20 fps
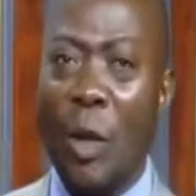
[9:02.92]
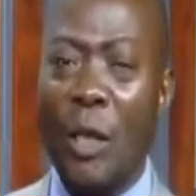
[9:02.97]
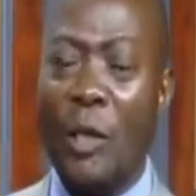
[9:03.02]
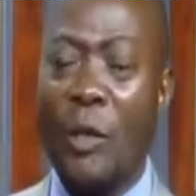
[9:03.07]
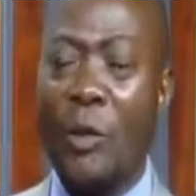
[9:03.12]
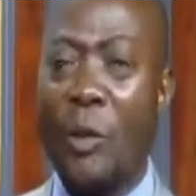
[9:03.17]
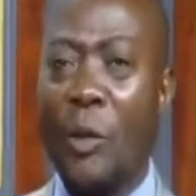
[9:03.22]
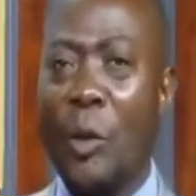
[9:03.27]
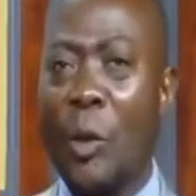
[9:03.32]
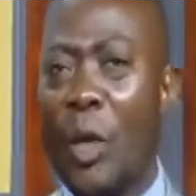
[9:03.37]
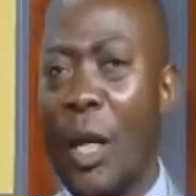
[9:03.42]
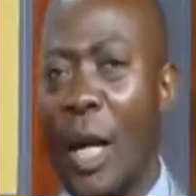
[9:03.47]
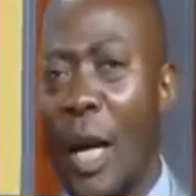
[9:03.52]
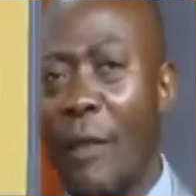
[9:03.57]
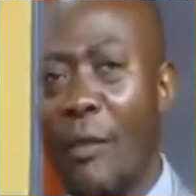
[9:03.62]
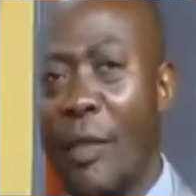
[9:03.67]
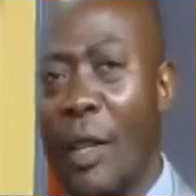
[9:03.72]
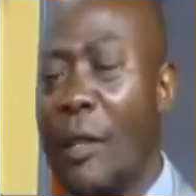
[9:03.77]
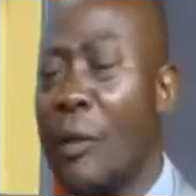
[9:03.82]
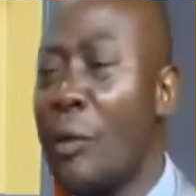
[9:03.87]
you don't
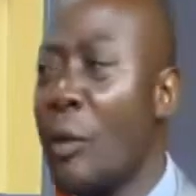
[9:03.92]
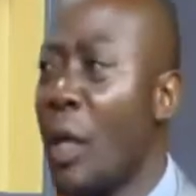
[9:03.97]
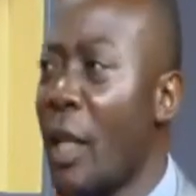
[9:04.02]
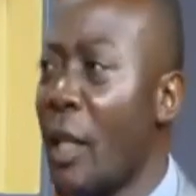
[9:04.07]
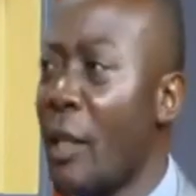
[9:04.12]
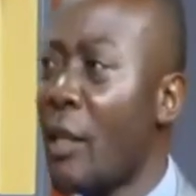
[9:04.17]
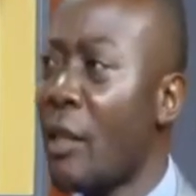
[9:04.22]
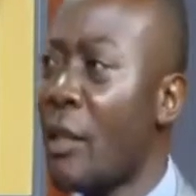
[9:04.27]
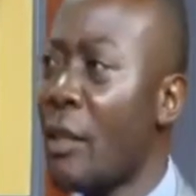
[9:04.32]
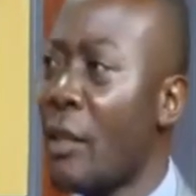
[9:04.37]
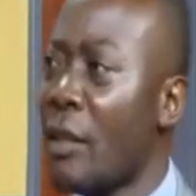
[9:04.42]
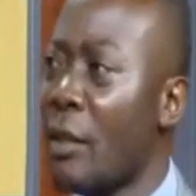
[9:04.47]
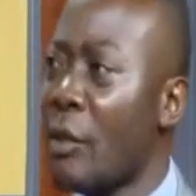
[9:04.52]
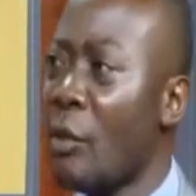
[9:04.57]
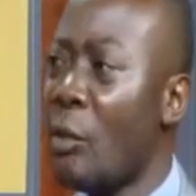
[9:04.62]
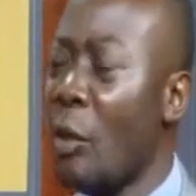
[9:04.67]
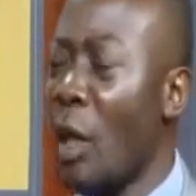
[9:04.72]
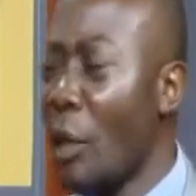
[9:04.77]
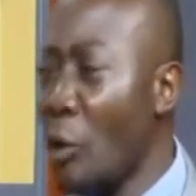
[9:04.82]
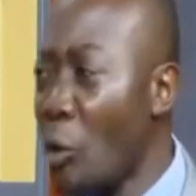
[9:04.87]
have and you get
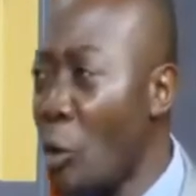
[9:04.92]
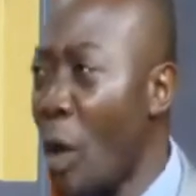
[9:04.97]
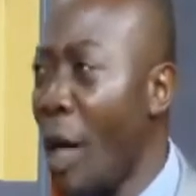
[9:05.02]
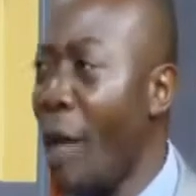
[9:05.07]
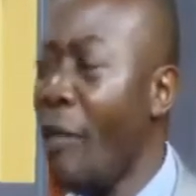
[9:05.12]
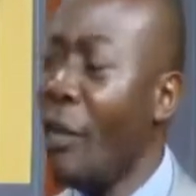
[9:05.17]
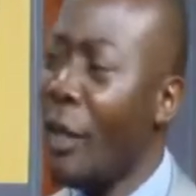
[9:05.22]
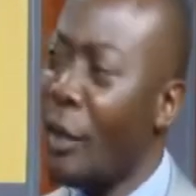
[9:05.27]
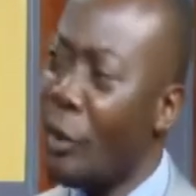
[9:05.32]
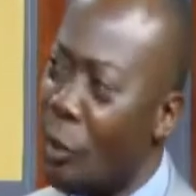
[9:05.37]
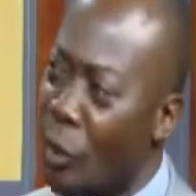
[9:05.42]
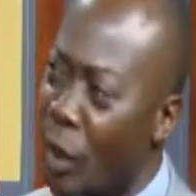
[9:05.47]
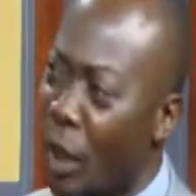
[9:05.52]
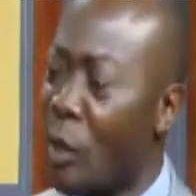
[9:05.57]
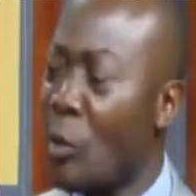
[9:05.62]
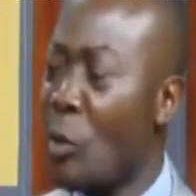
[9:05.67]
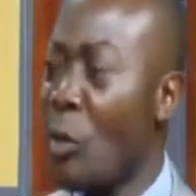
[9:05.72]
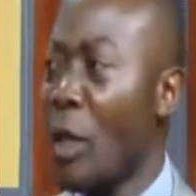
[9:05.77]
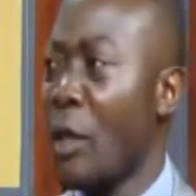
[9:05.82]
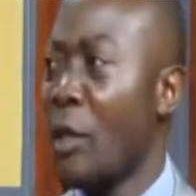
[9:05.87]
what you have and you
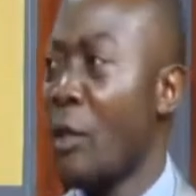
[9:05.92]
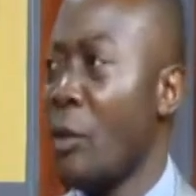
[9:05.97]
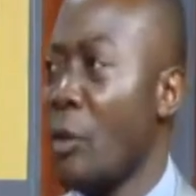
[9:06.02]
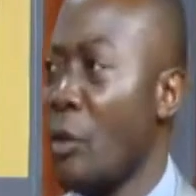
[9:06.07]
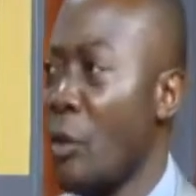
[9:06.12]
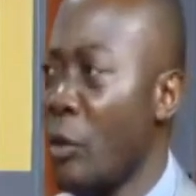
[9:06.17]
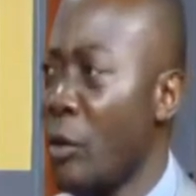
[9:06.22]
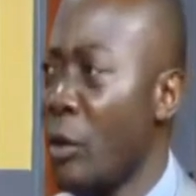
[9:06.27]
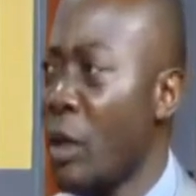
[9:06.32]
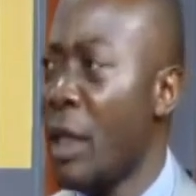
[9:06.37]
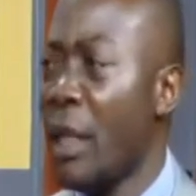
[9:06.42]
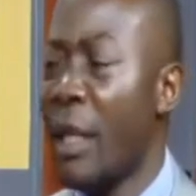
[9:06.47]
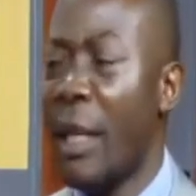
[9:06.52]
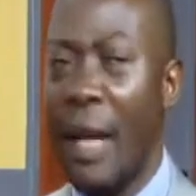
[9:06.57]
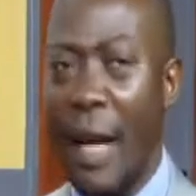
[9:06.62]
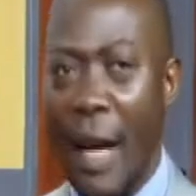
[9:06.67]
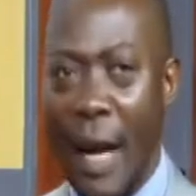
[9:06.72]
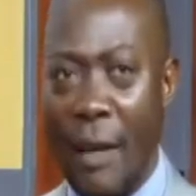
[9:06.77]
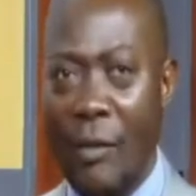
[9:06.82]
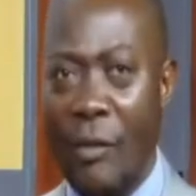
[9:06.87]
get what you don't
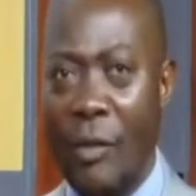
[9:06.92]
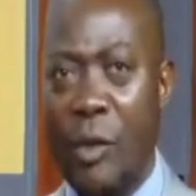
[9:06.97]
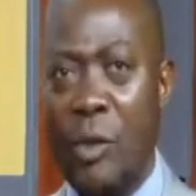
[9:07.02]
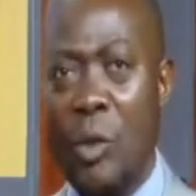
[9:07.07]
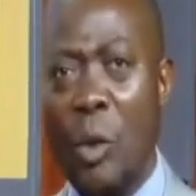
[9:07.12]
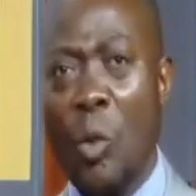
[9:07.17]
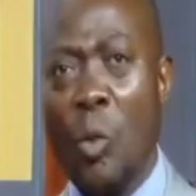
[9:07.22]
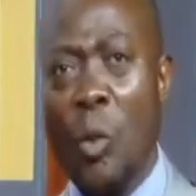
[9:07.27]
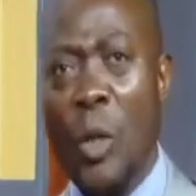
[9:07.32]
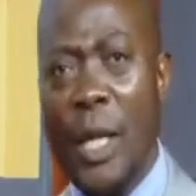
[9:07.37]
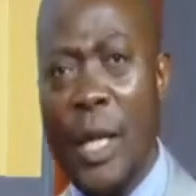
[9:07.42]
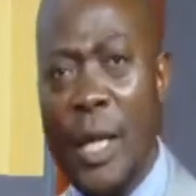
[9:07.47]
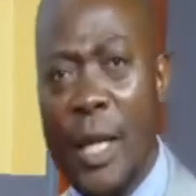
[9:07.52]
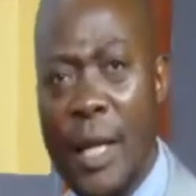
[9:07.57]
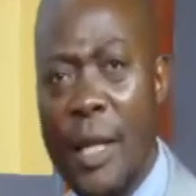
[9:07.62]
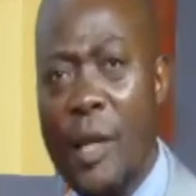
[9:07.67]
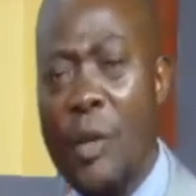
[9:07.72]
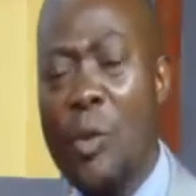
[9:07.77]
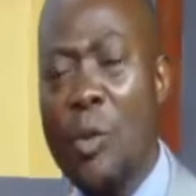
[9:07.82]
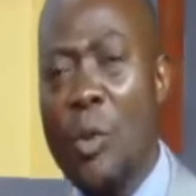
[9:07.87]
have. So we
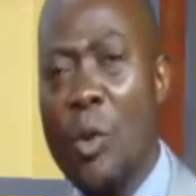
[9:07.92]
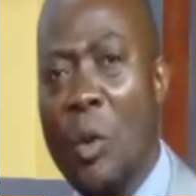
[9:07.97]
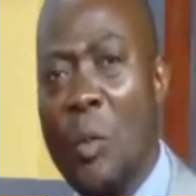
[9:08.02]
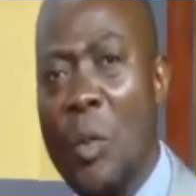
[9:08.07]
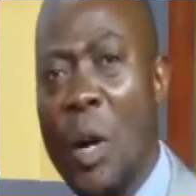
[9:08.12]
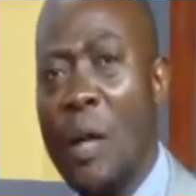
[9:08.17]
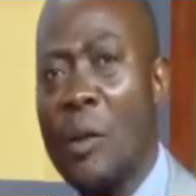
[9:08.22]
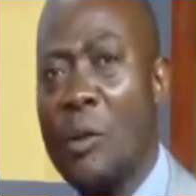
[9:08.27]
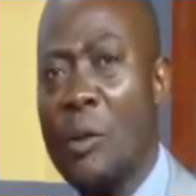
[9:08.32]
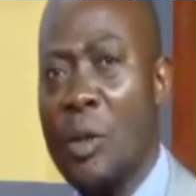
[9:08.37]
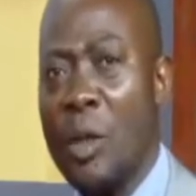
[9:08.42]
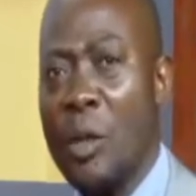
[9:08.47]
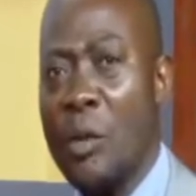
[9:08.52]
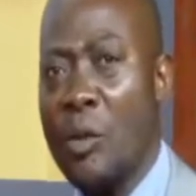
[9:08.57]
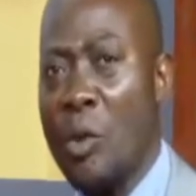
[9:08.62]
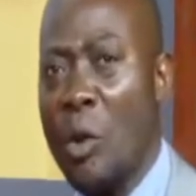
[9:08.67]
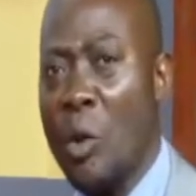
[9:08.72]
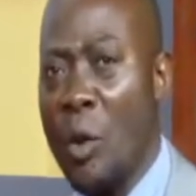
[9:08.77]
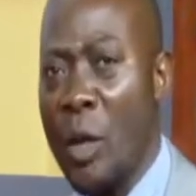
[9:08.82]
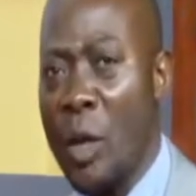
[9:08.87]
need to go back to the
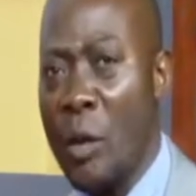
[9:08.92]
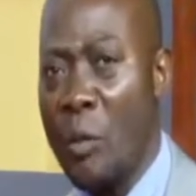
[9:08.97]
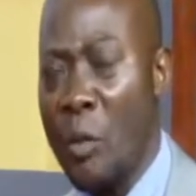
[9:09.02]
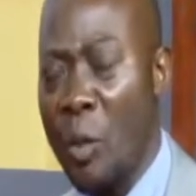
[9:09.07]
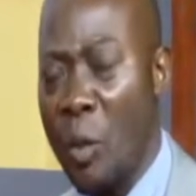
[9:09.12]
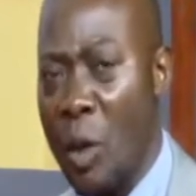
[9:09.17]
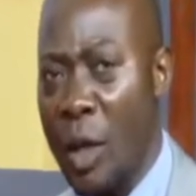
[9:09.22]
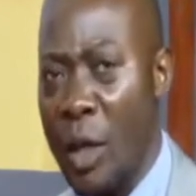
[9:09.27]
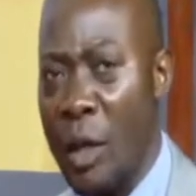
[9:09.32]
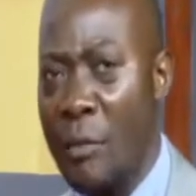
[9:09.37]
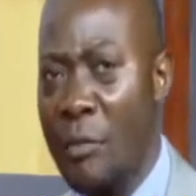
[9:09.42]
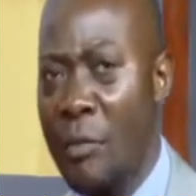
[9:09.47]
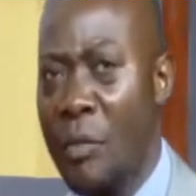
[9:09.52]
drawing board.